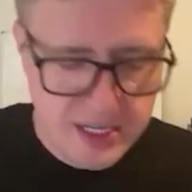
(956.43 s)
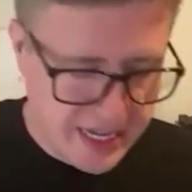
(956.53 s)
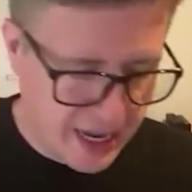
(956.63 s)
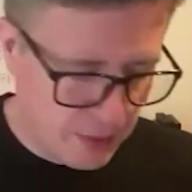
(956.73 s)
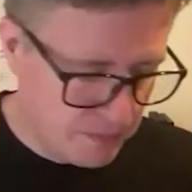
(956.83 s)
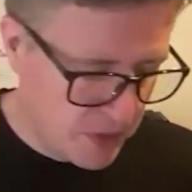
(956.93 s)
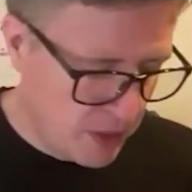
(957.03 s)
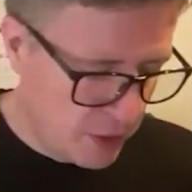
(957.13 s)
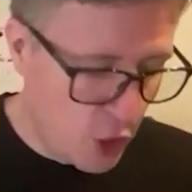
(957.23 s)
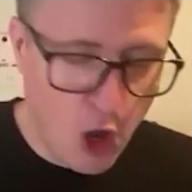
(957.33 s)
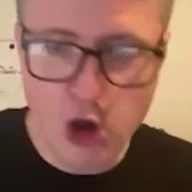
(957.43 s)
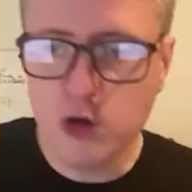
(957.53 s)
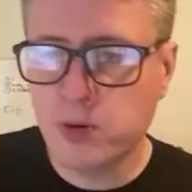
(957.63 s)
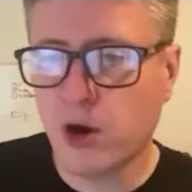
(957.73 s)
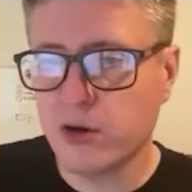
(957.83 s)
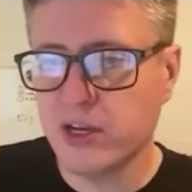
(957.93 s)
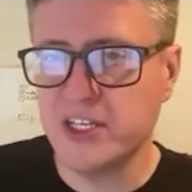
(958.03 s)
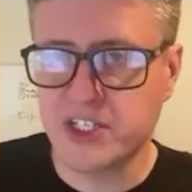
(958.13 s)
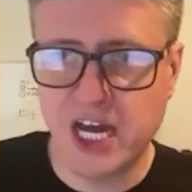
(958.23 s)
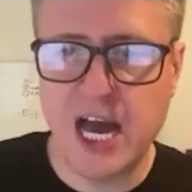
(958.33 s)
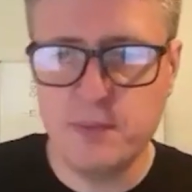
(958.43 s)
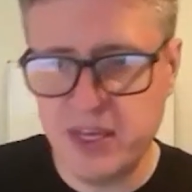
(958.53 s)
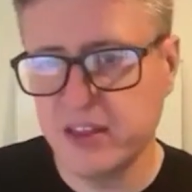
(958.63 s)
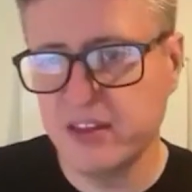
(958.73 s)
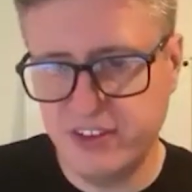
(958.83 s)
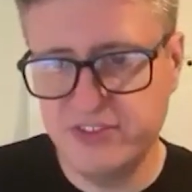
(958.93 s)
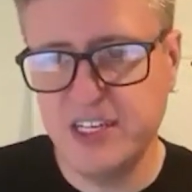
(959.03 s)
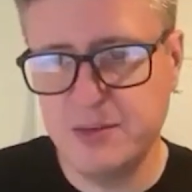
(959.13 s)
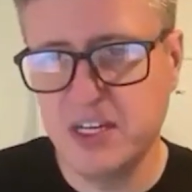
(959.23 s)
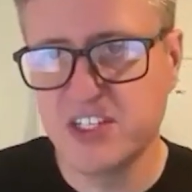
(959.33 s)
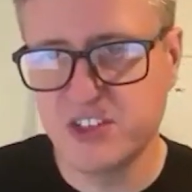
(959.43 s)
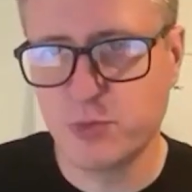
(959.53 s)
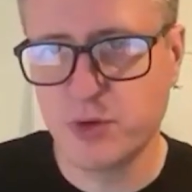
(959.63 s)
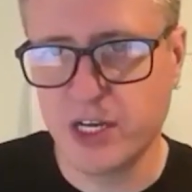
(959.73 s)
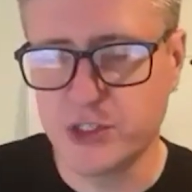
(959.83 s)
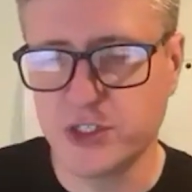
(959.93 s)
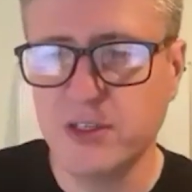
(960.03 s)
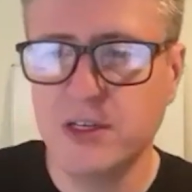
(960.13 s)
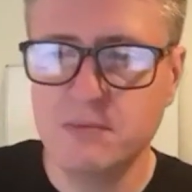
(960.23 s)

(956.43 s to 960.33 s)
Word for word: Now, the hard part is copying the 15 minutes of production.